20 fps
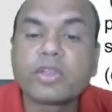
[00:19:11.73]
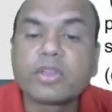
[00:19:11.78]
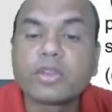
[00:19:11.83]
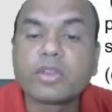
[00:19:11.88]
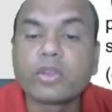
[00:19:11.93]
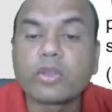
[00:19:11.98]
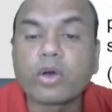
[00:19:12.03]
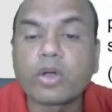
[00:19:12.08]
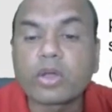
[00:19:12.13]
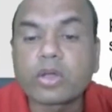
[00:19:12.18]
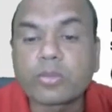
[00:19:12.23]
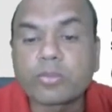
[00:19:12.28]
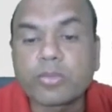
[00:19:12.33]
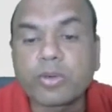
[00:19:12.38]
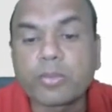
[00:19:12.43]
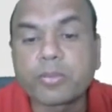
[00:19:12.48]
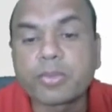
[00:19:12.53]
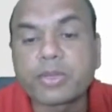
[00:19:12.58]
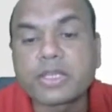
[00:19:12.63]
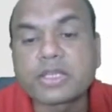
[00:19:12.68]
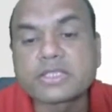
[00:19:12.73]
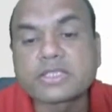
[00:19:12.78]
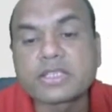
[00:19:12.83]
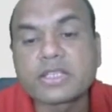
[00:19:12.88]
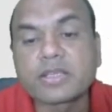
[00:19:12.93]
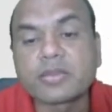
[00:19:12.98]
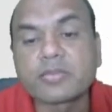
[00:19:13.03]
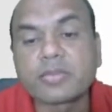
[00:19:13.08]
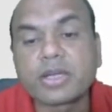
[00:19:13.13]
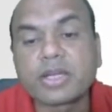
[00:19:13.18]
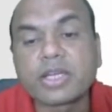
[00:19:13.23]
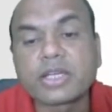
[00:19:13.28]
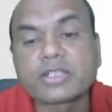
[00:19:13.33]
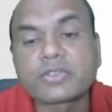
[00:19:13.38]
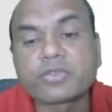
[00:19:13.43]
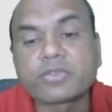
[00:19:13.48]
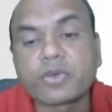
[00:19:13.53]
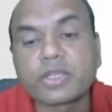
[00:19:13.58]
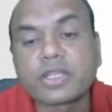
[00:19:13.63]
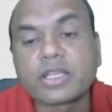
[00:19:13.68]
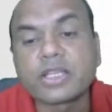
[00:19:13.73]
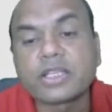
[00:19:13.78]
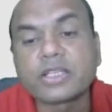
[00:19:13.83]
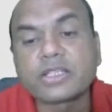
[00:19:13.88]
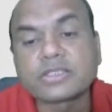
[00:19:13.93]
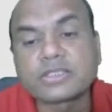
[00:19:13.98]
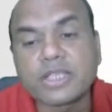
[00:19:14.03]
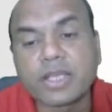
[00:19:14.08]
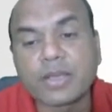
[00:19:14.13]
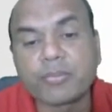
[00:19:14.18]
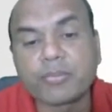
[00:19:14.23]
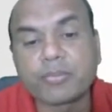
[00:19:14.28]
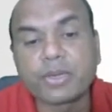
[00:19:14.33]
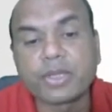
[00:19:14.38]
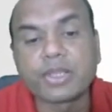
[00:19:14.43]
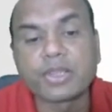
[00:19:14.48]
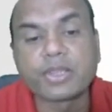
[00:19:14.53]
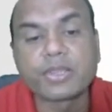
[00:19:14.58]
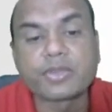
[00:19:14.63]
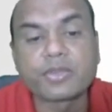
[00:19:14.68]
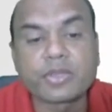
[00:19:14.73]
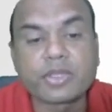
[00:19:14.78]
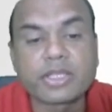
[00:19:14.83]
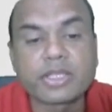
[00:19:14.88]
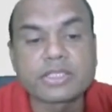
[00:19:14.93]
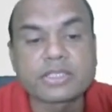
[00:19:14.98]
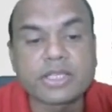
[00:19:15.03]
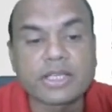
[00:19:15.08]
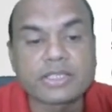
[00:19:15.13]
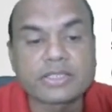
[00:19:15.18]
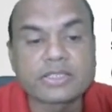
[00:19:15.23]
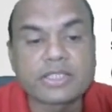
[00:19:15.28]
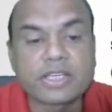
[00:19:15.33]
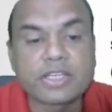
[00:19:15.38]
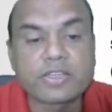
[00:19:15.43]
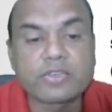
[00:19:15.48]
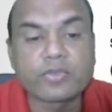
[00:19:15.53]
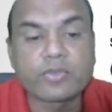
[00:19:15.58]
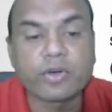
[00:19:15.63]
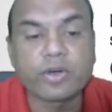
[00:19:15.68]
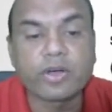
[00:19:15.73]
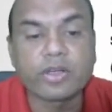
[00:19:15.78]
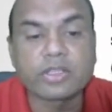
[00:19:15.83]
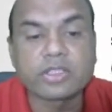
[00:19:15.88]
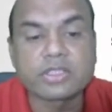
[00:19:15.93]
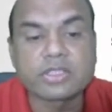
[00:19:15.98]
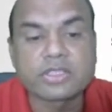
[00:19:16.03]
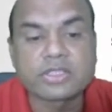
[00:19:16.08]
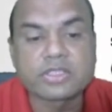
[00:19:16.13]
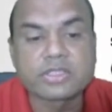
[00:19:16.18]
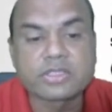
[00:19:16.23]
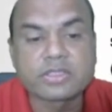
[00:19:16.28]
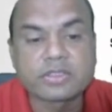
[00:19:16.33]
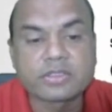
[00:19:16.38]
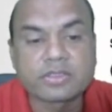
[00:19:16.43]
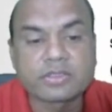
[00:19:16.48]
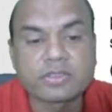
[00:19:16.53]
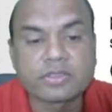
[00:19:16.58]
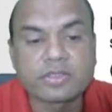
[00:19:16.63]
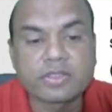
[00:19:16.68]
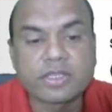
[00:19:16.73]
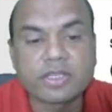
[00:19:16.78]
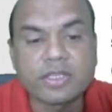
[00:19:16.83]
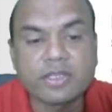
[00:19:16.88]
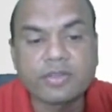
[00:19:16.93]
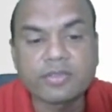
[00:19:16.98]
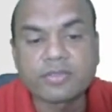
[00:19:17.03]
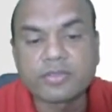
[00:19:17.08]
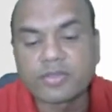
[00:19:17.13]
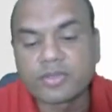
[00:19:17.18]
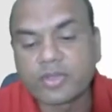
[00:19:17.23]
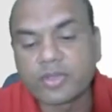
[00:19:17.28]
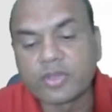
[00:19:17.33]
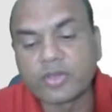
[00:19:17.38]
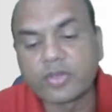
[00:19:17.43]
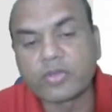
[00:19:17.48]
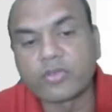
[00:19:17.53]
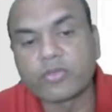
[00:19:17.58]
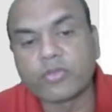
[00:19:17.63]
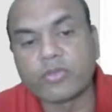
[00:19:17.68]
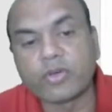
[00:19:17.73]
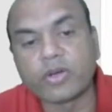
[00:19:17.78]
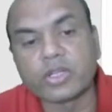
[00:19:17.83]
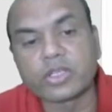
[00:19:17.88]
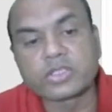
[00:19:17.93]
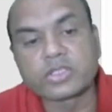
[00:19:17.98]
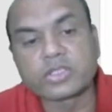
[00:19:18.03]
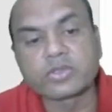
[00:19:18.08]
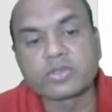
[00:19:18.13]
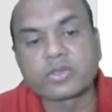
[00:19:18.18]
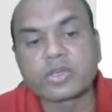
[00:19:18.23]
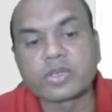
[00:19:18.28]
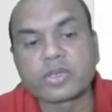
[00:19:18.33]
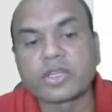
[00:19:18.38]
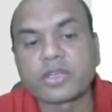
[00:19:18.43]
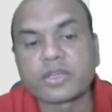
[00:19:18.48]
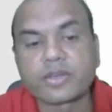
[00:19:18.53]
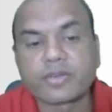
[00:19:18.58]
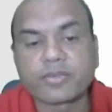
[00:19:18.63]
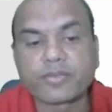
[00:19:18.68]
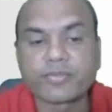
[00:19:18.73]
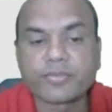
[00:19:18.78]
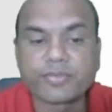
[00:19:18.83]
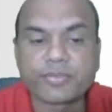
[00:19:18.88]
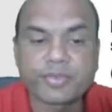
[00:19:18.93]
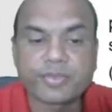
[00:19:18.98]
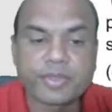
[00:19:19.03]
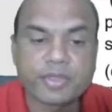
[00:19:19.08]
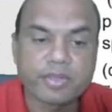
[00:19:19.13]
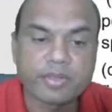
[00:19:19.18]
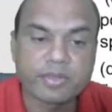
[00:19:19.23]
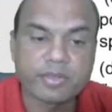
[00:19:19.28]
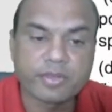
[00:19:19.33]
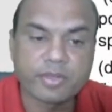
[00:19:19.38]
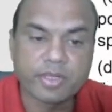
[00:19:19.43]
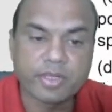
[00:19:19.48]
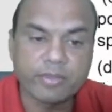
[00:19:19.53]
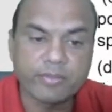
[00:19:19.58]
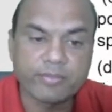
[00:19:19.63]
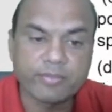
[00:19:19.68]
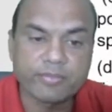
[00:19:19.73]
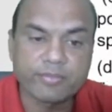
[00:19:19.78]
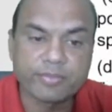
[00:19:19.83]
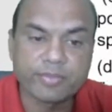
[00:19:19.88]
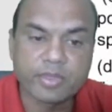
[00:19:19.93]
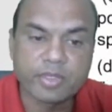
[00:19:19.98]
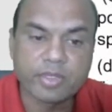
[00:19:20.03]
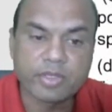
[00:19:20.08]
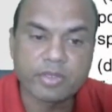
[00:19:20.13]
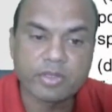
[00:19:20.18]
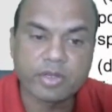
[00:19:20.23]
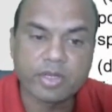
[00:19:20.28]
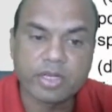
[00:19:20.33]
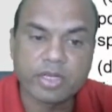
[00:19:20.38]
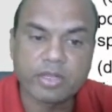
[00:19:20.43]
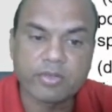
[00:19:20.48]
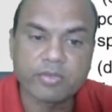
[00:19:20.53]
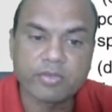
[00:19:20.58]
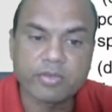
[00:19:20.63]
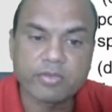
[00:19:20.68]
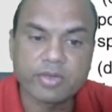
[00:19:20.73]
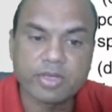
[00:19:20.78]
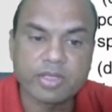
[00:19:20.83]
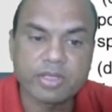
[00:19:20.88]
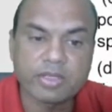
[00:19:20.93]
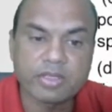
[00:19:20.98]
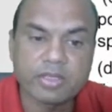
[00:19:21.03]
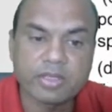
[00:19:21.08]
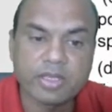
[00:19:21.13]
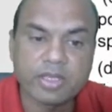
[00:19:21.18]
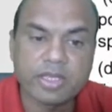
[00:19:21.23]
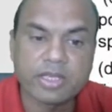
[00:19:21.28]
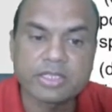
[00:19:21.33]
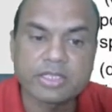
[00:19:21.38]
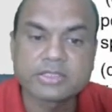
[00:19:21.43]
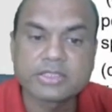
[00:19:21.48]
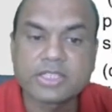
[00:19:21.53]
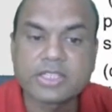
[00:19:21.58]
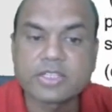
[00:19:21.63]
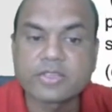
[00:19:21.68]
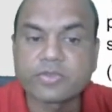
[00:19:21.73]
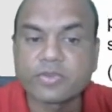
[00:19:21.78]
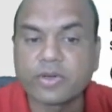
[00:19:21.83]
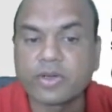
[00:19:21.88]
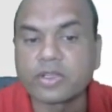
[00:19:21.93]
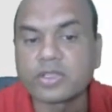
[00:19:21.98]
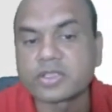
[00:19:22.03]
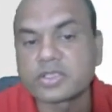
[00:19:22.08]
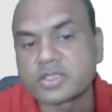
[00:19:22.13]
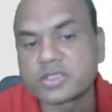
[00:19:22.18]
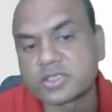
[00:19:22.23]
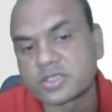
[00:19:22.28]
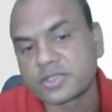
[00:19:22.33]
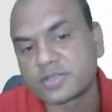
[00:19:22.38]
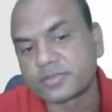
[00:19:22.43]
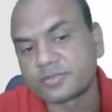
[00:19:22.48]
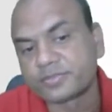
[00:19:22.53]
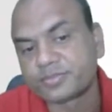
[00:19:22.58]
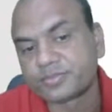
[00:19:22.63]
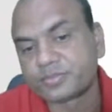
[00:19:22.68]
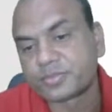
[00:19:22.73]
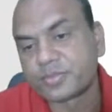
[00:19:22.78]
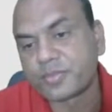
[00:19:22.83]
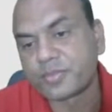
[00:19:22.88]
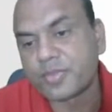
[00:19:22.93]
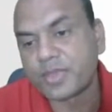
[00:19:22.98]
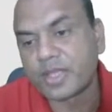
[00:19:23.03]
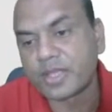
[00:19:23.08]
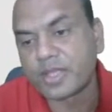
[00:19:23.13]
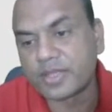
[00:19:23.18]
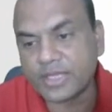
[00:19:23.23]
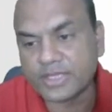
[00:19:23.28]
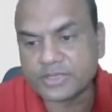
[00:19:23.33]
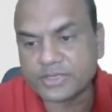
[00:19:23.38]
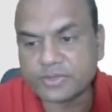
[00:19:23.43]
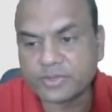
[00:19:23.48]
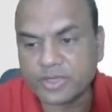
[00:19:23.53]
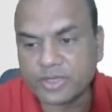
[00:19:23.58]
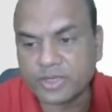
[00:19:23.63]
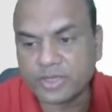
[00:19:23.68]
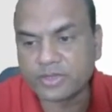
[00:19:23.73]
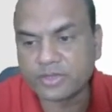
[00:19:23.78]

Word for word: not a population, but it's for the sample. So this answer is false. Okay, false over here. Okay, got it everyone? Answer is false. Next one.